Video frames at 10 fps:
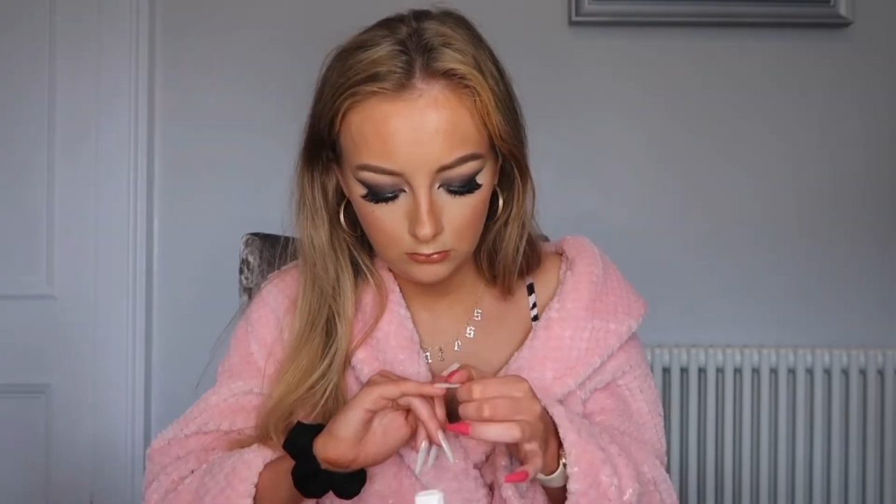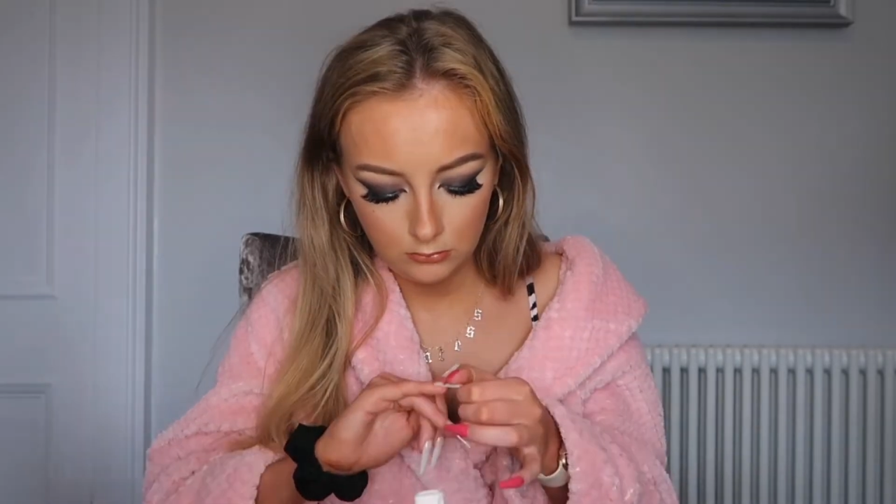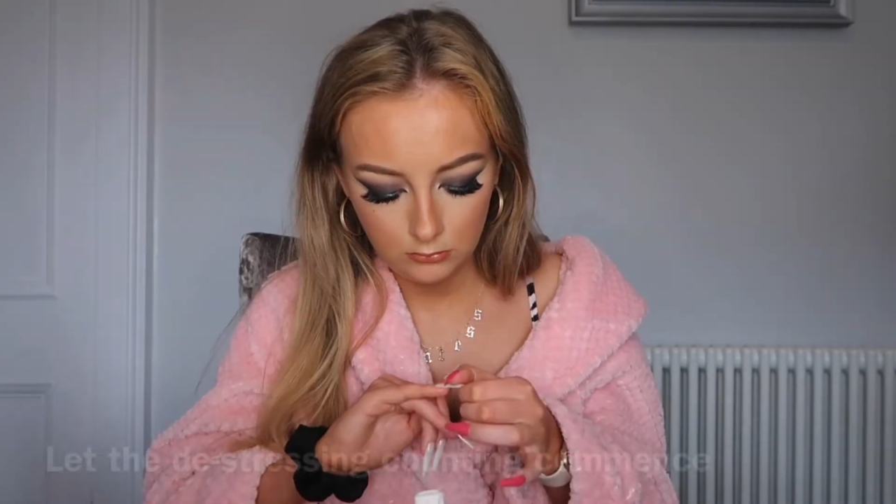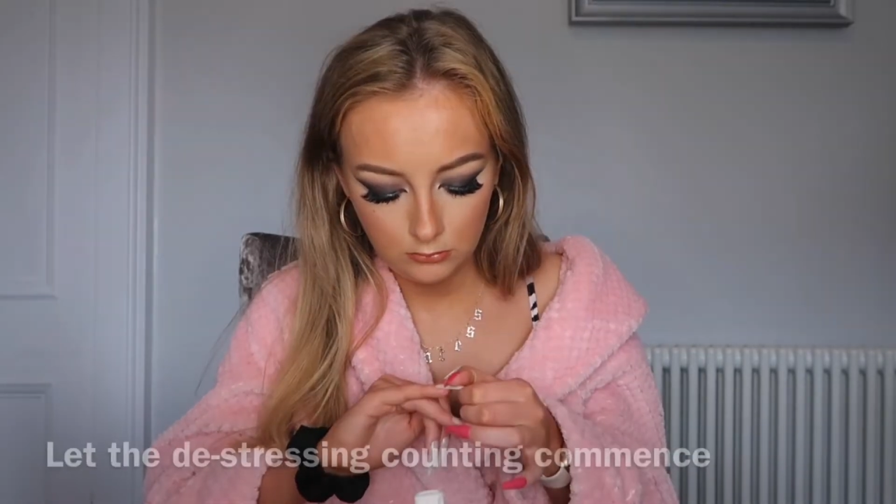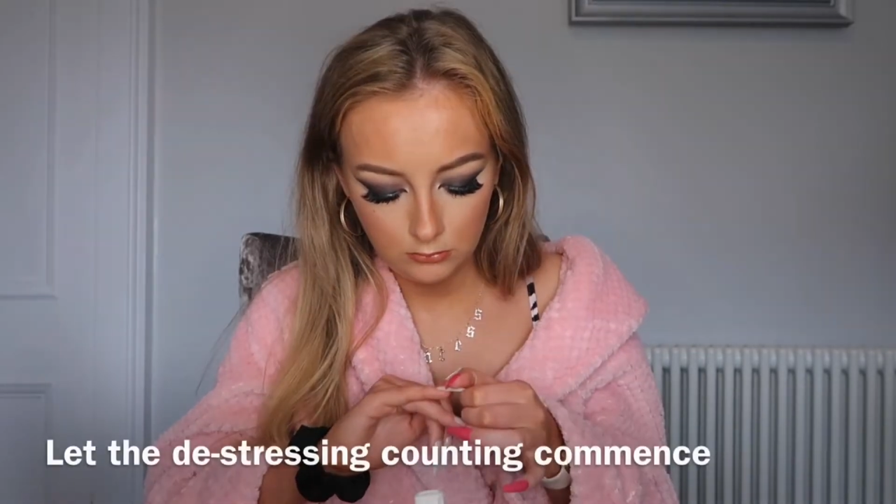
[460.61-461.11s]

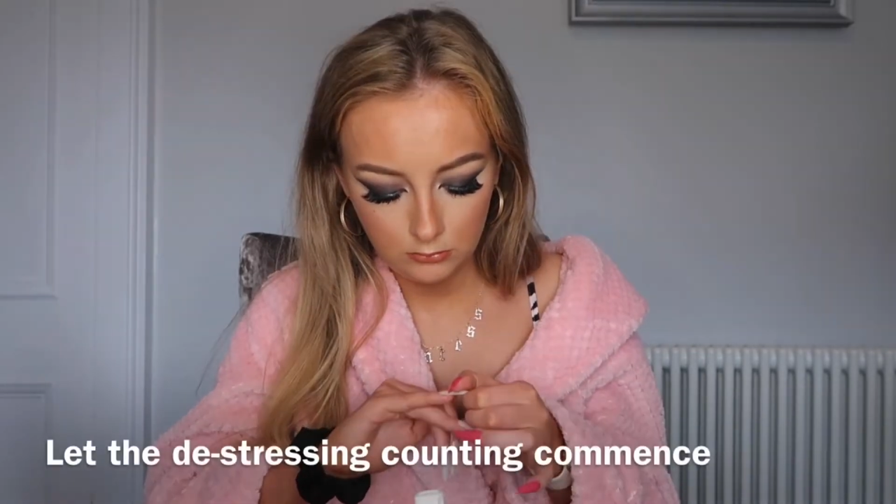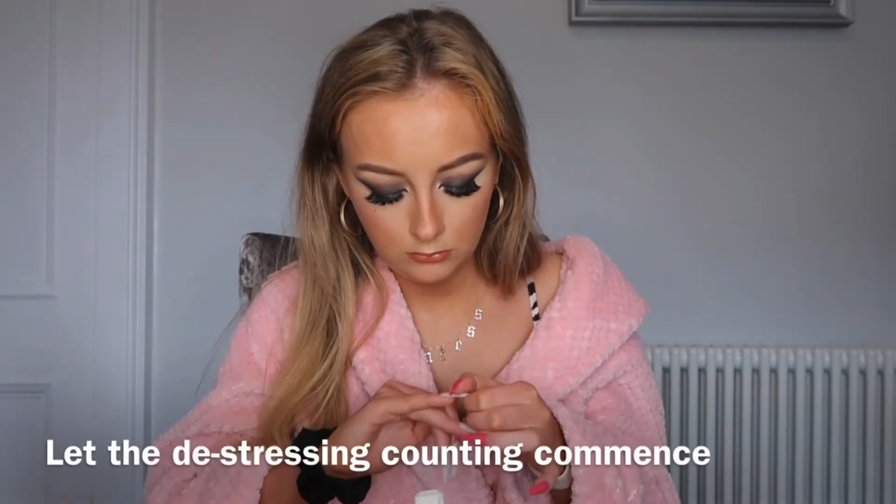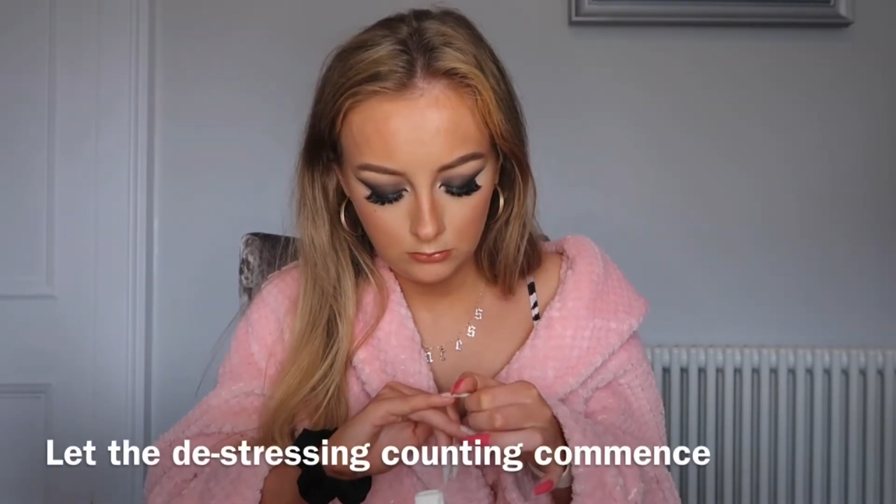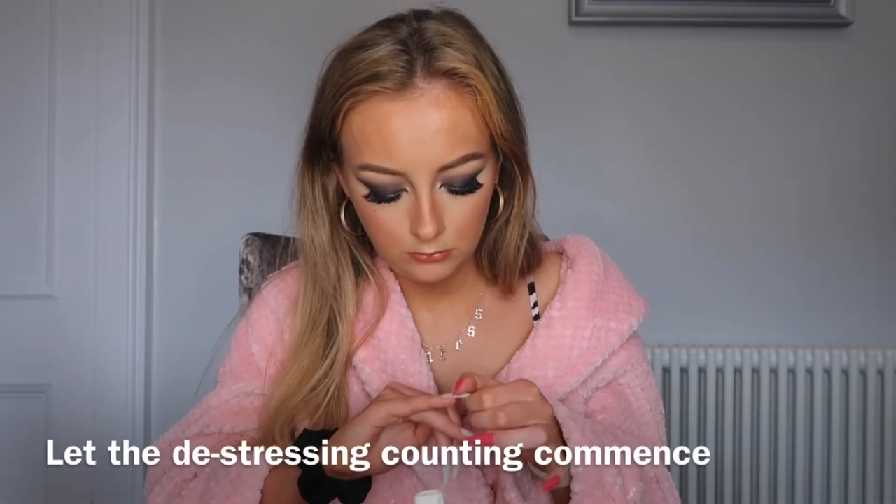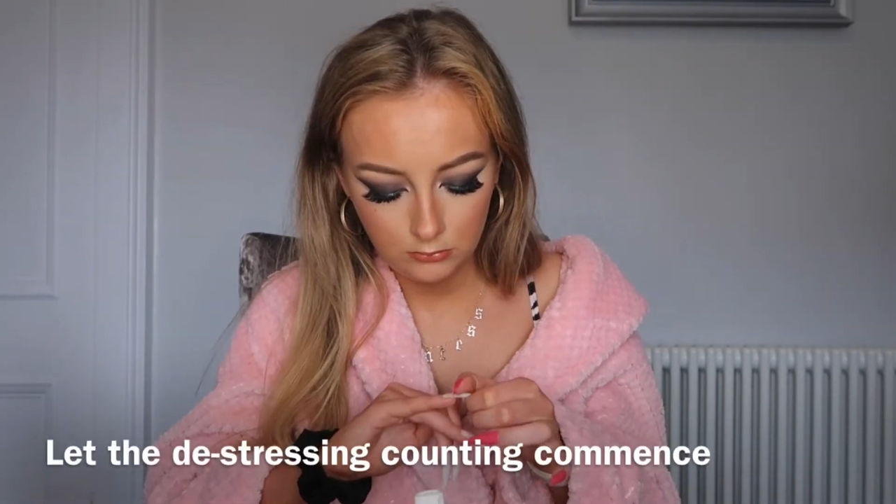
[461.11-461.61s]
Stop
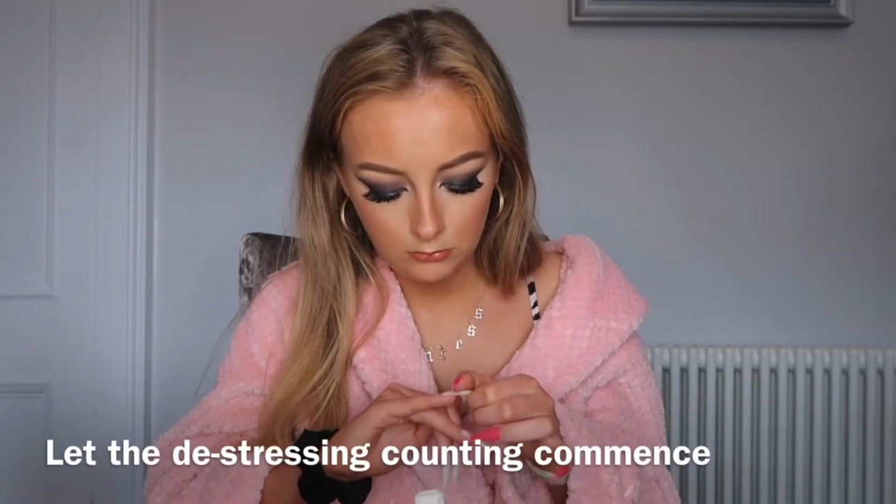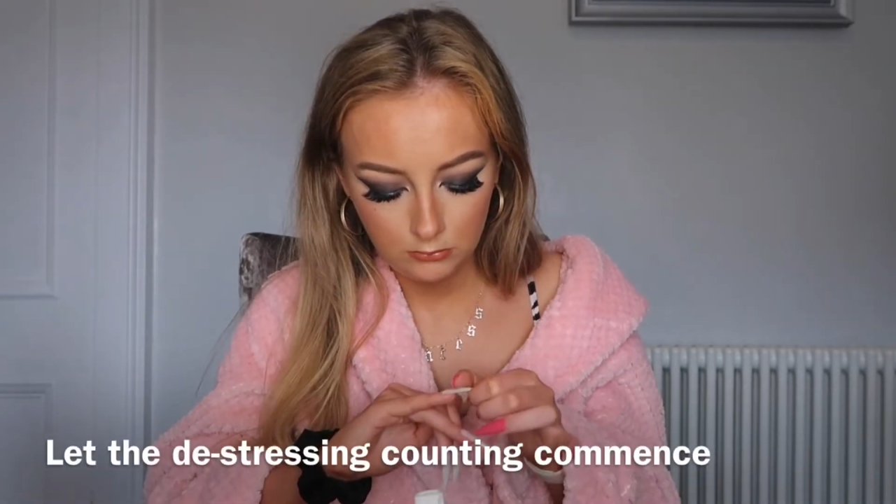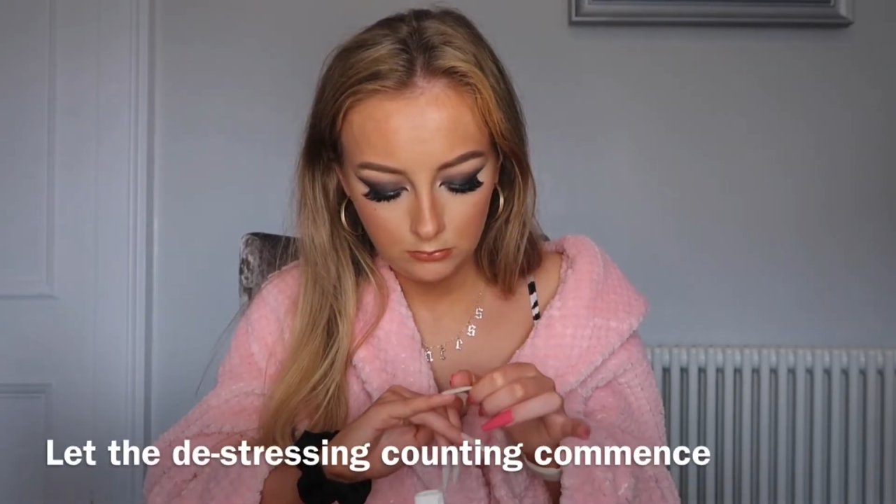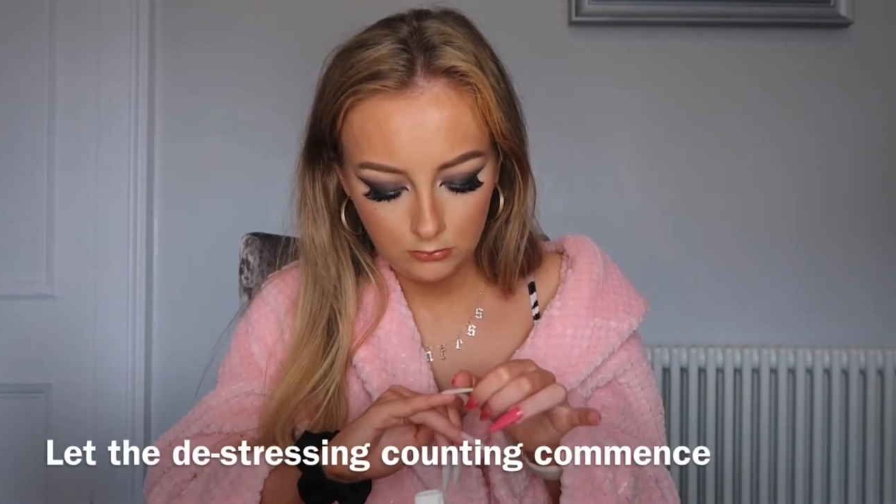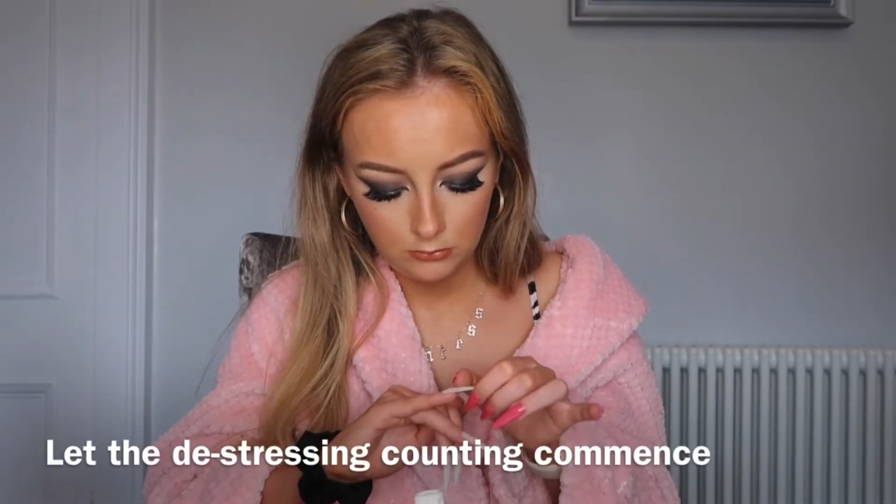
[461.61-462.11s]

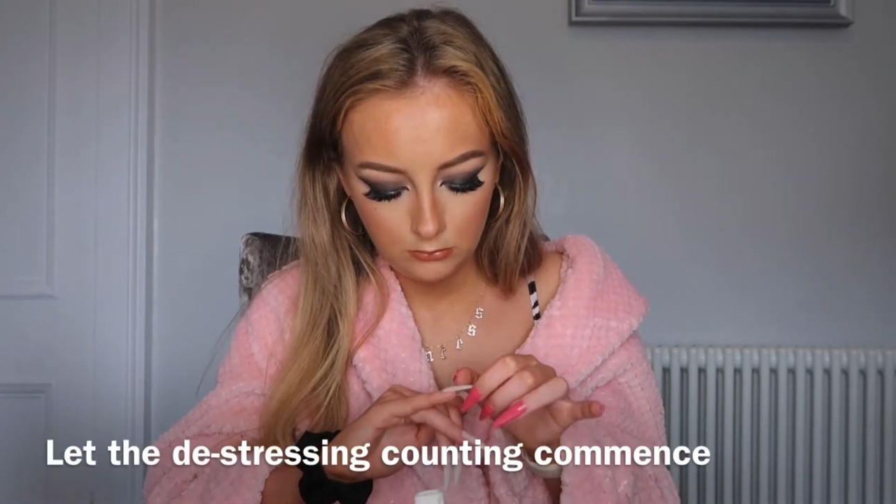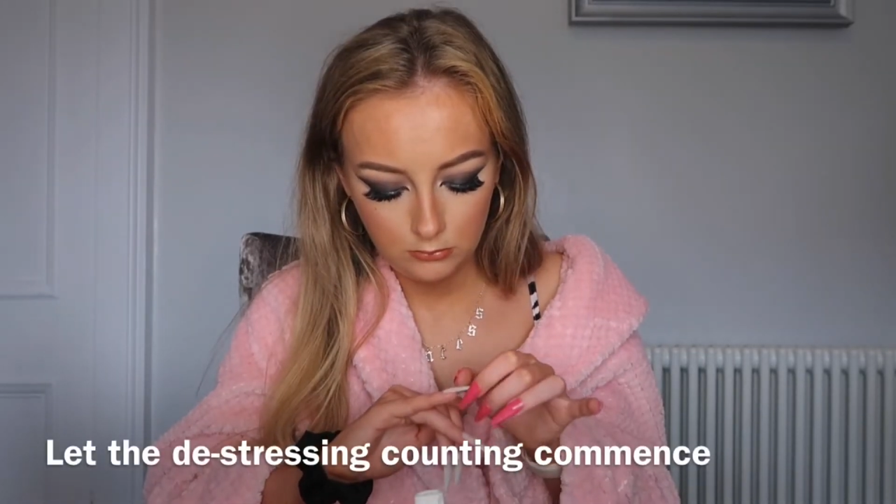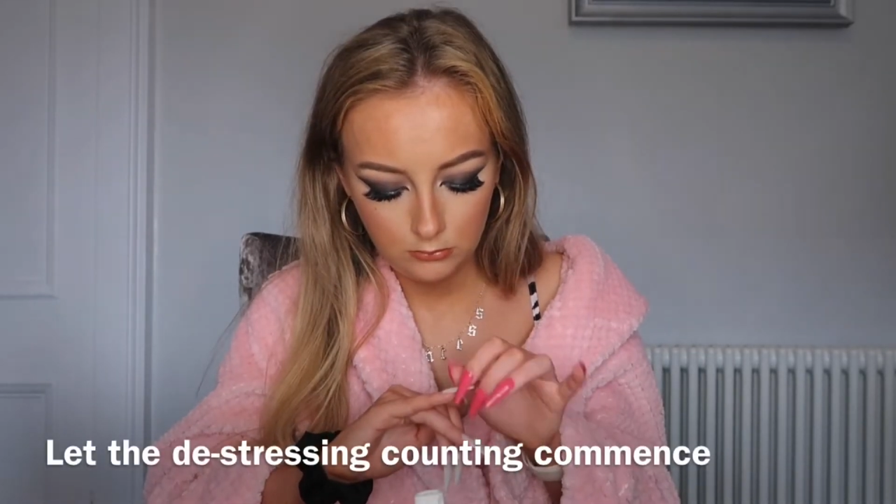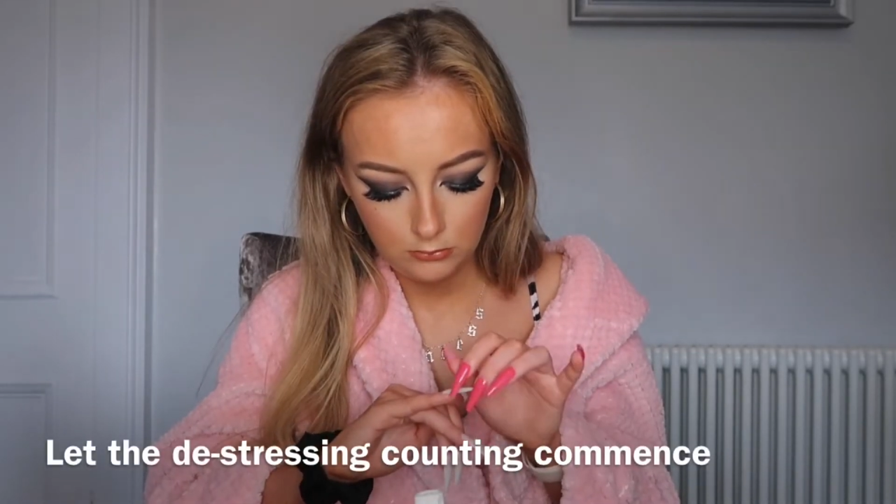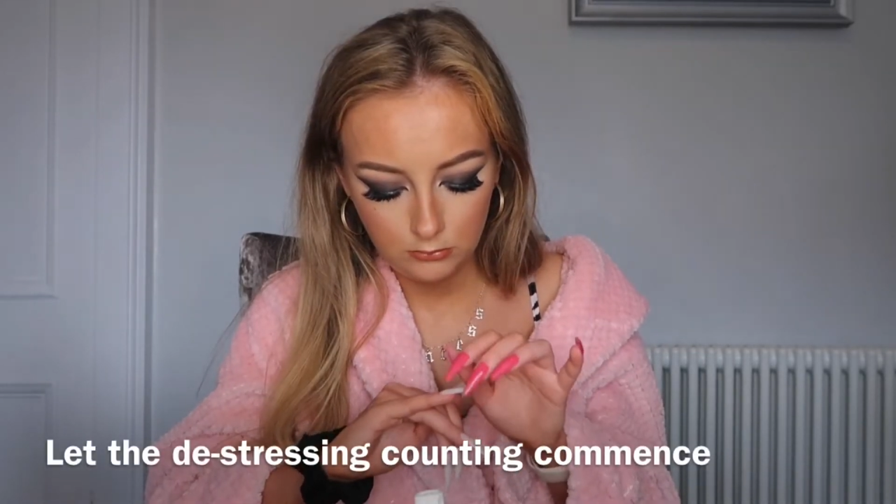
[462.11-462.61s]
crying.